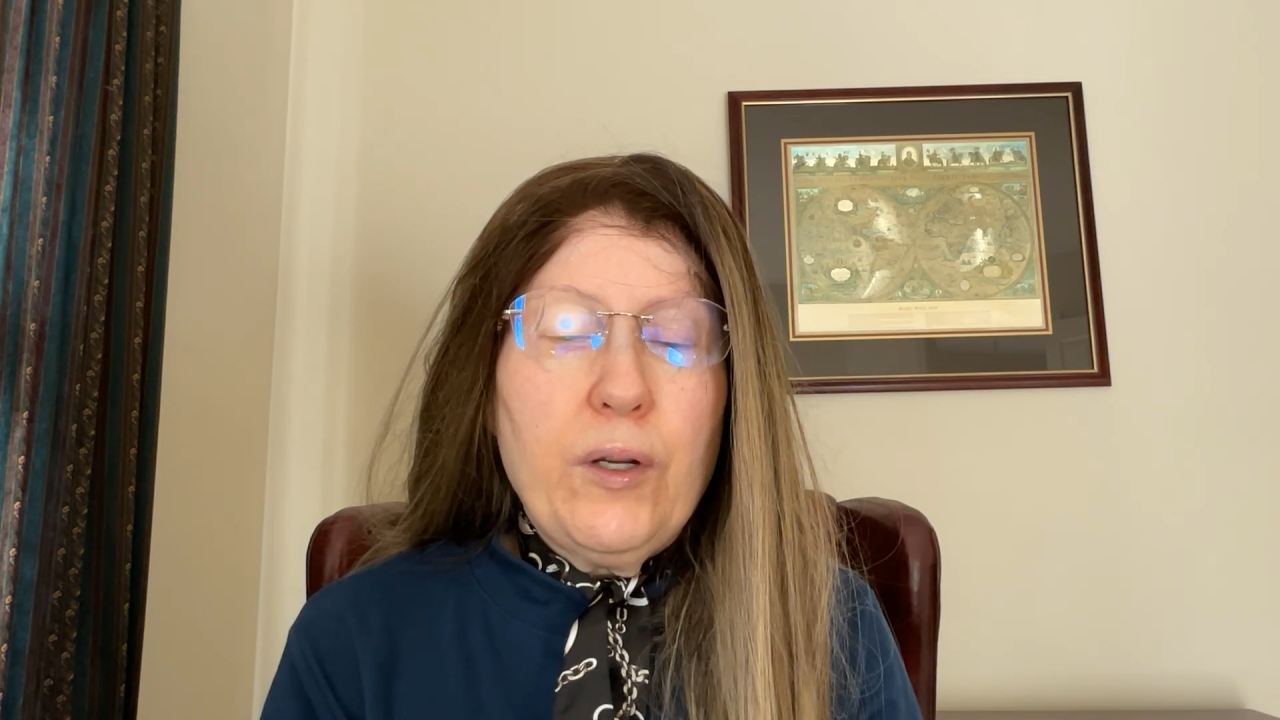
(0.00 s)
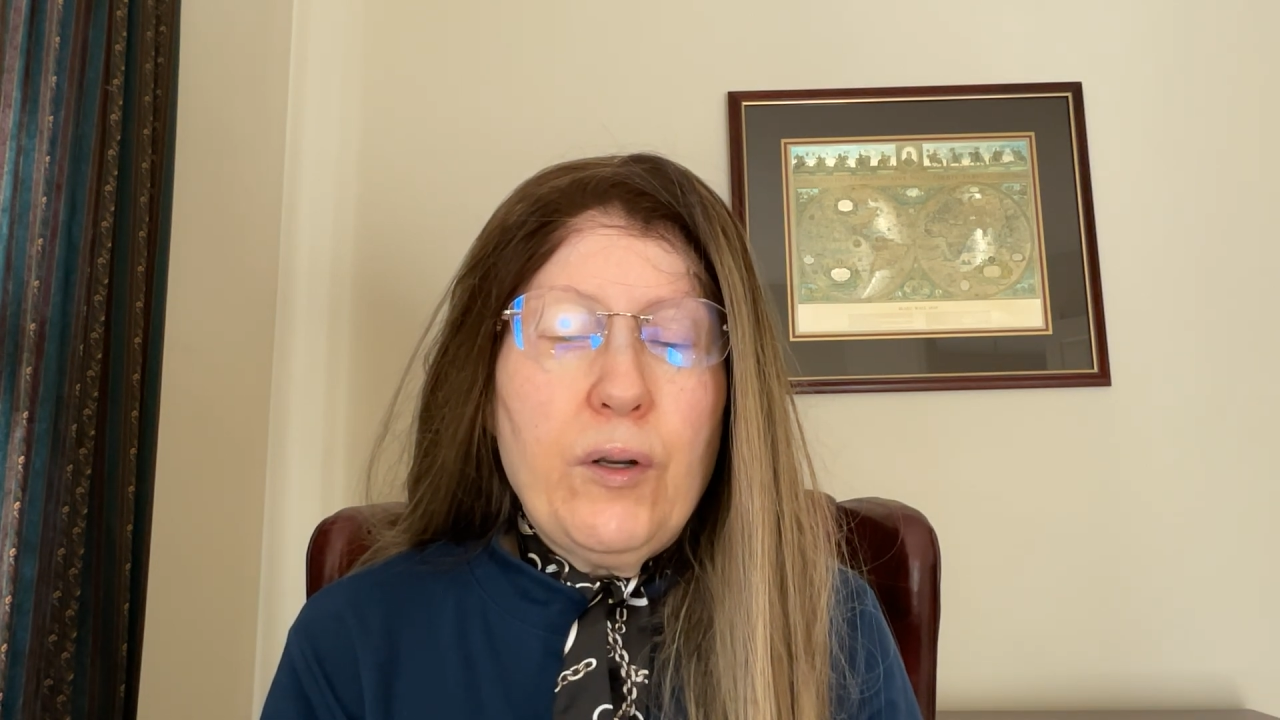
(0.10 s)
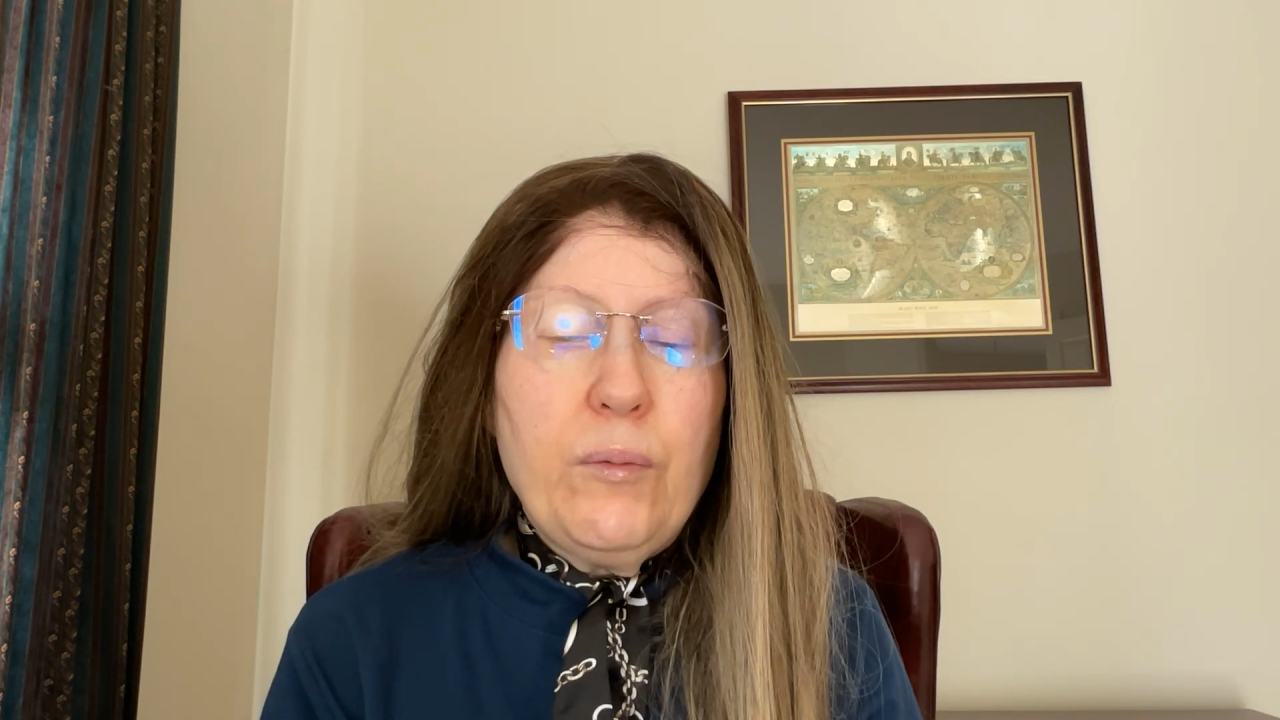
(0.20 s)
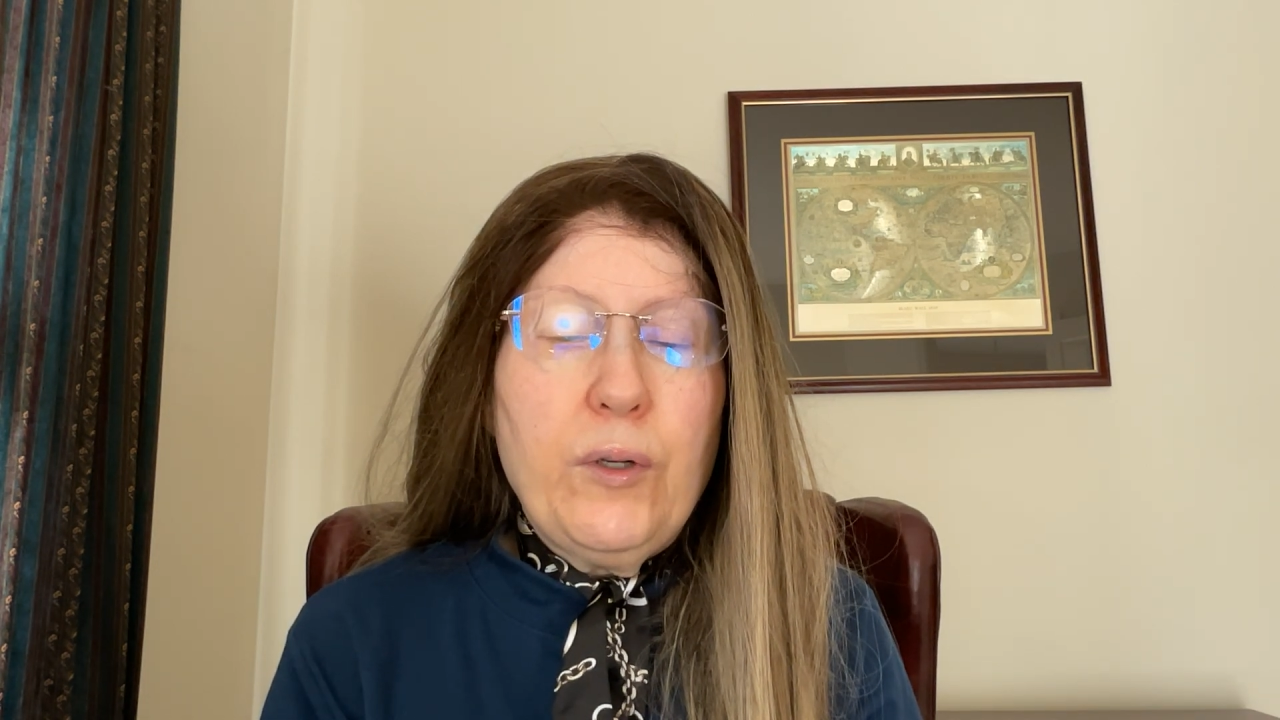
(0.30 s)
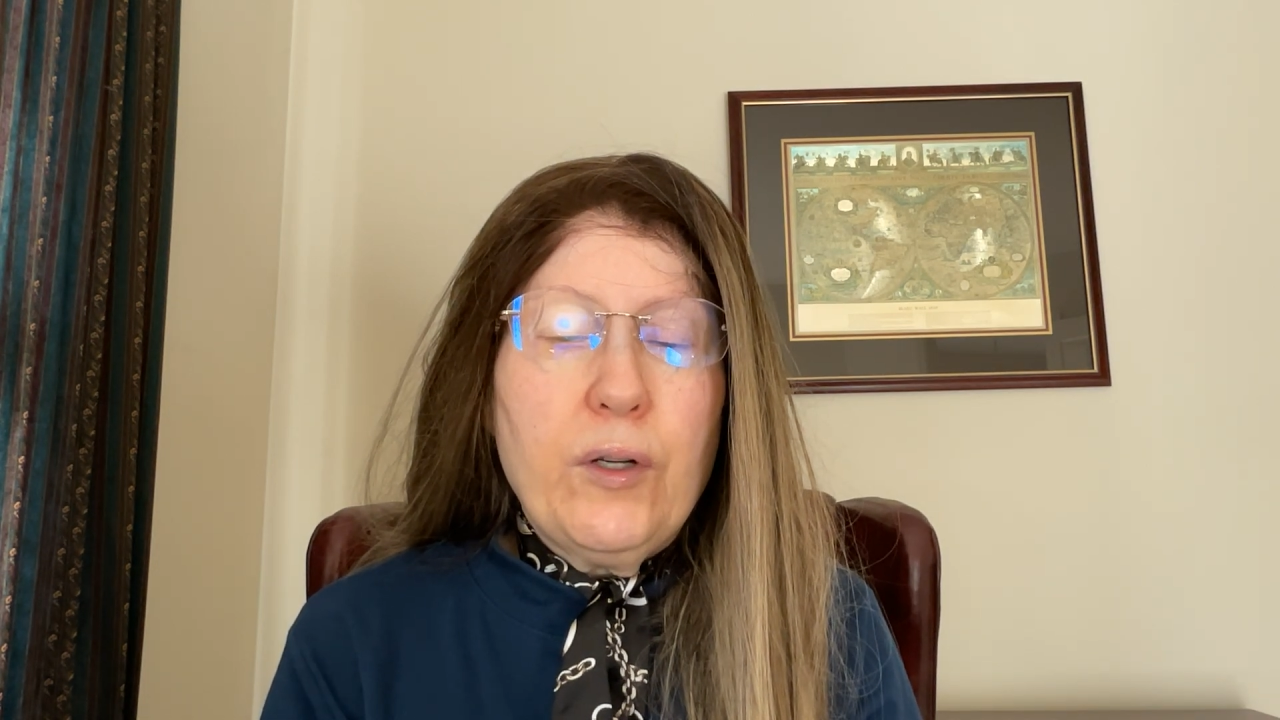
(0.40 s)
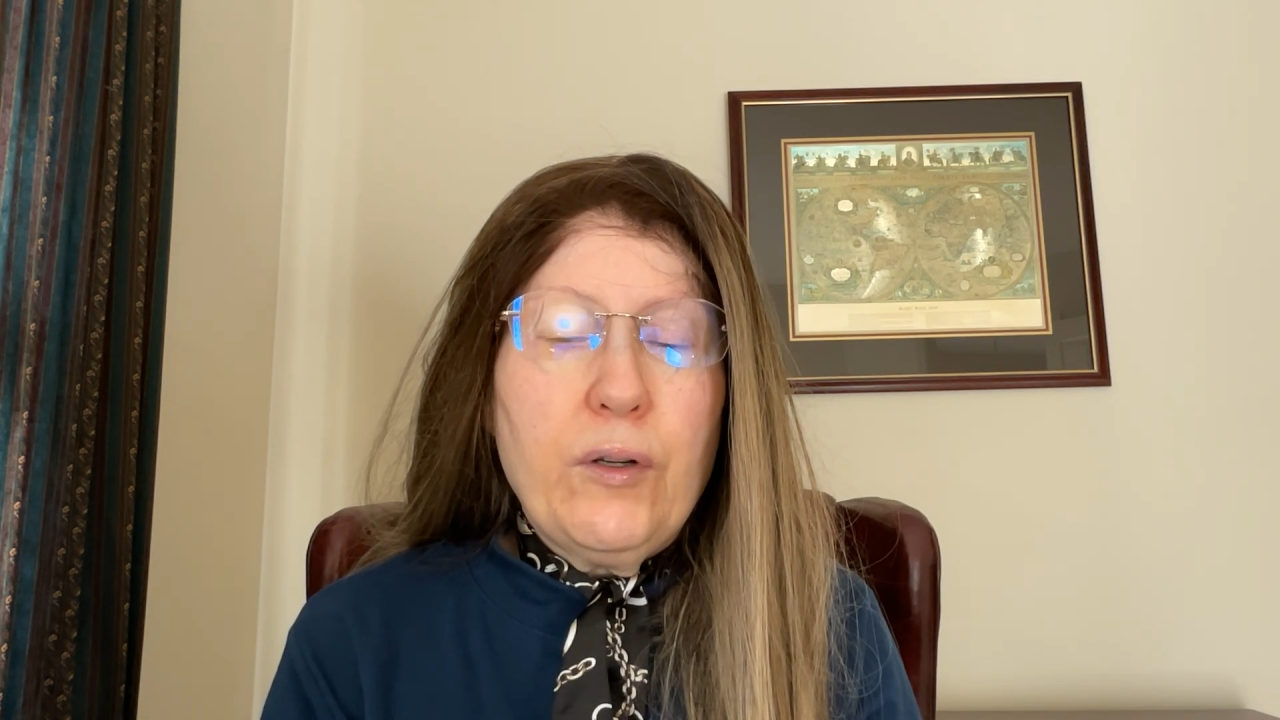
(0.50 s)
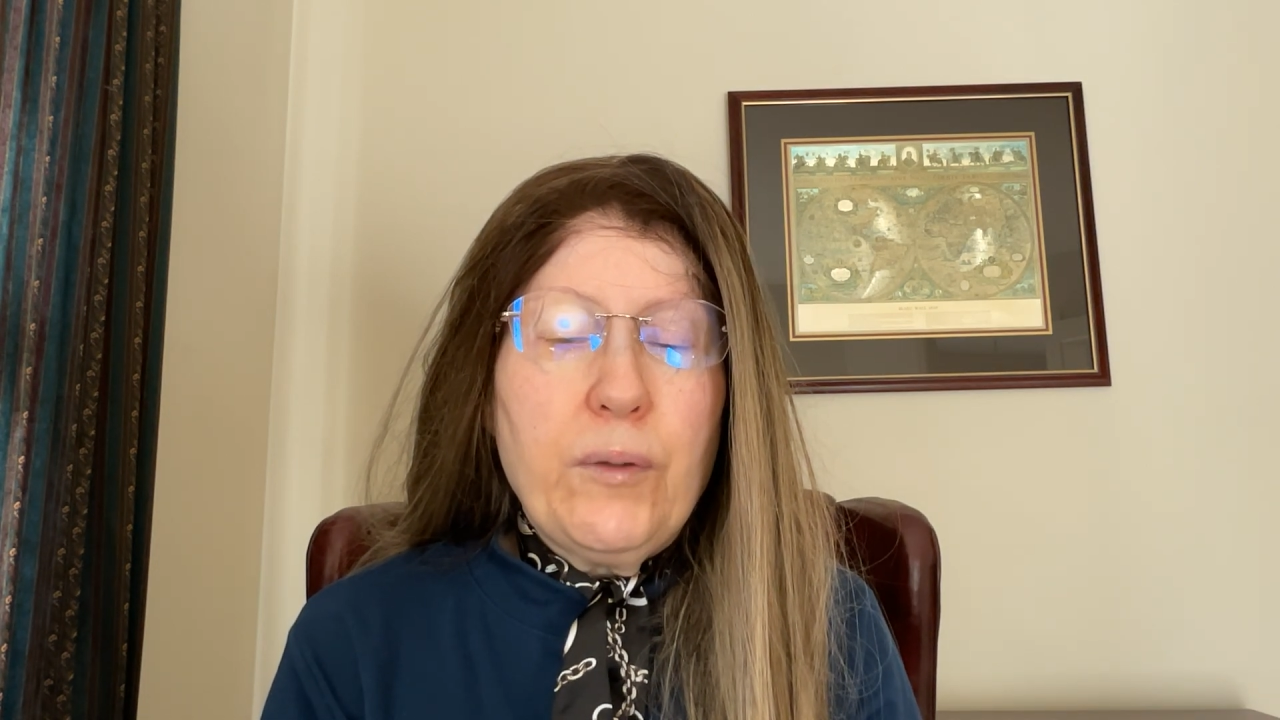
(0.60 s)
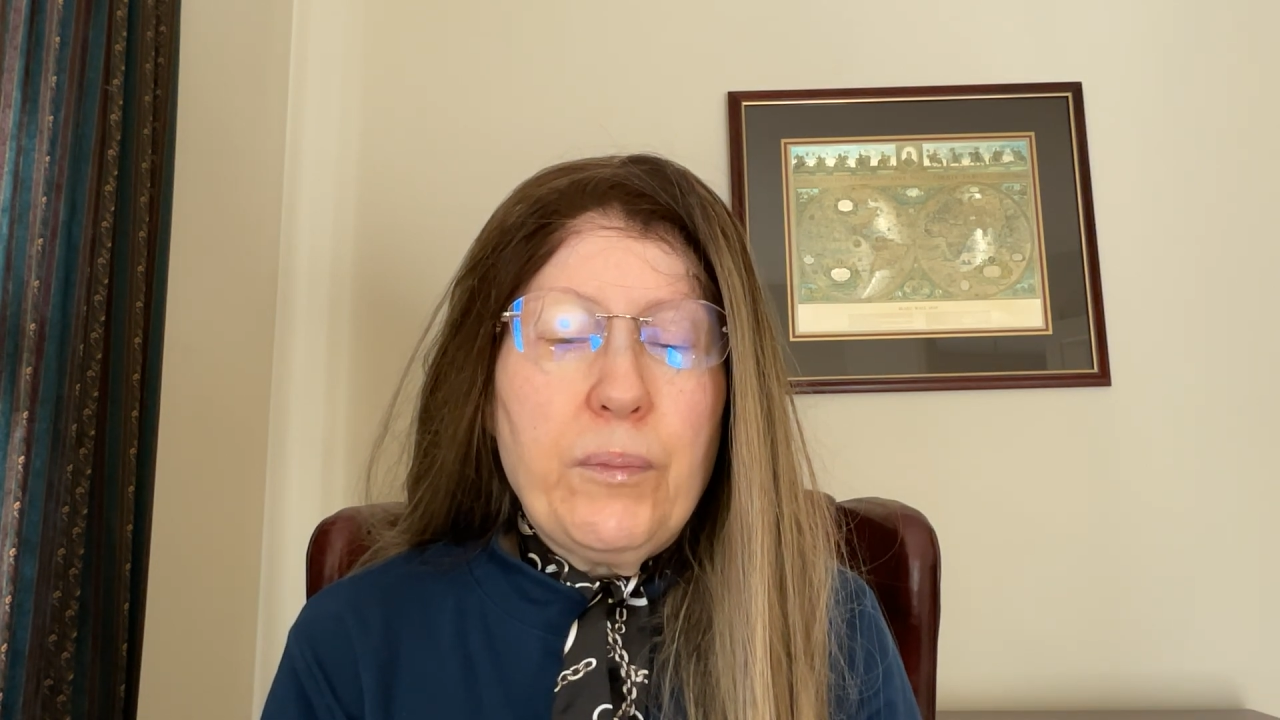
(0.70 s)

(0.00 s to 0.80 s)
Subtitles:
home current